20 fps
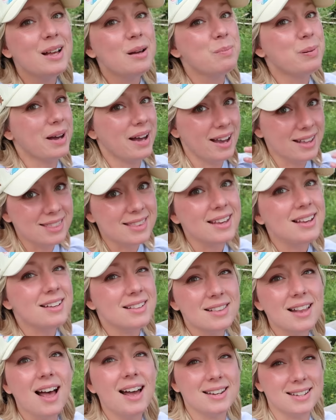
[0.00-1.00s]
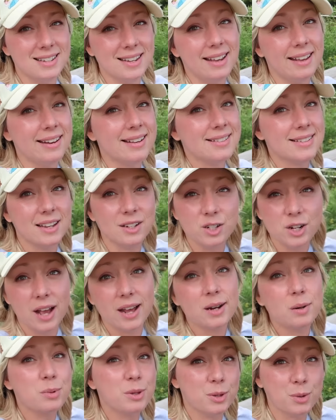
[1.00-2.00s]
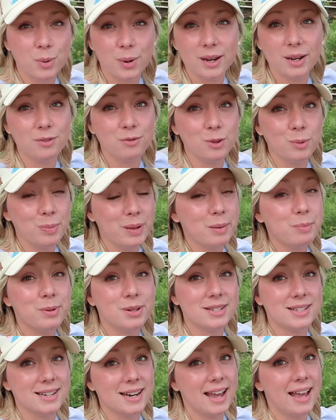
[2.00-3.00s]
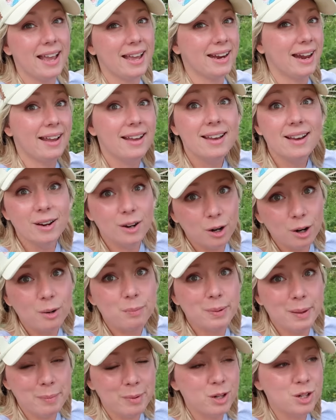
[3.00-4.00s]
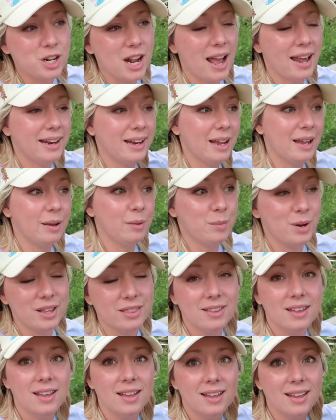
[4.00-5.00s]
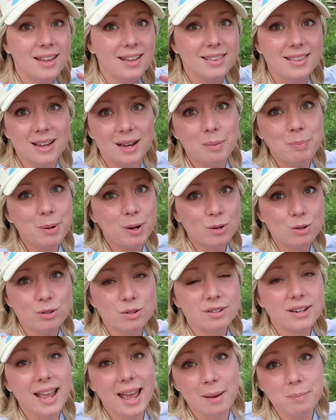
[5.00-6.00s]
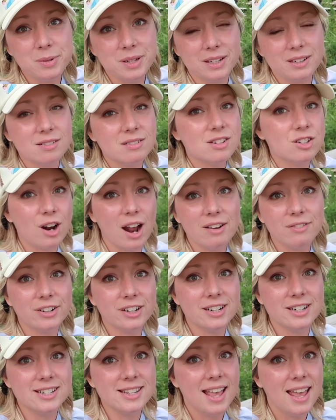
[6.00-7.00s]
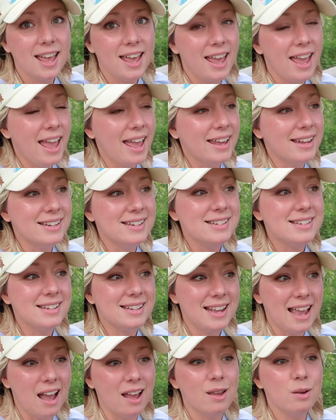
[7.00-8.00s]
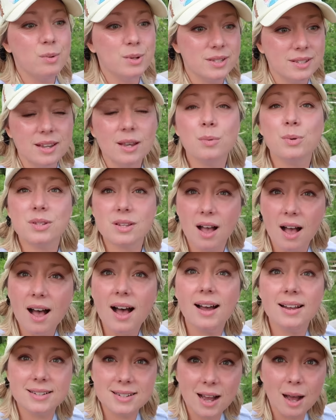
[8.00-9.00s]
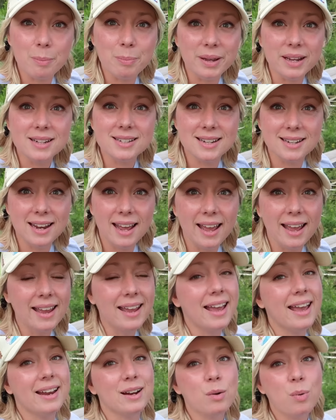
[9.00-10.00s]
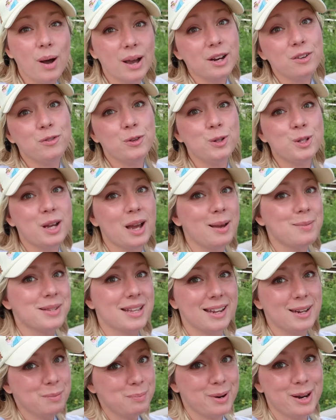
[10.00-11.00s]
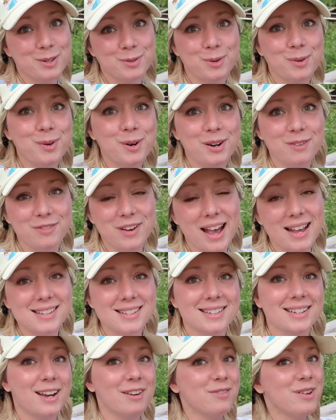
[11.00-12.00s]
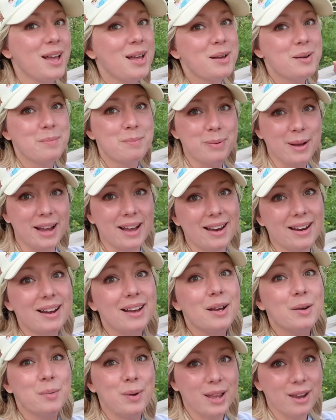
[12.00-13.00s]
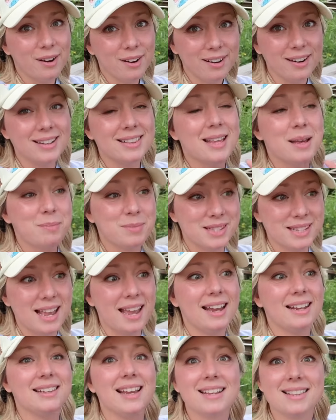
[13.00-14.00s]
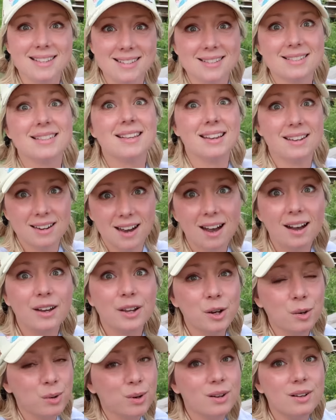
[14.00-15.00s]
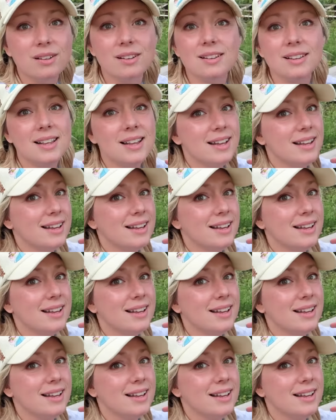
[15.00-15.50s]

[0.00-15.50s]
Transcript: but I think a lot did because I chatted with quite a few people today and I heard people chatting with the boat captain, drivers, and yeah, it was, it was a hot topic today. And quite a few times, I didn't press record fast enough, but we heard them say like, this is the inaugural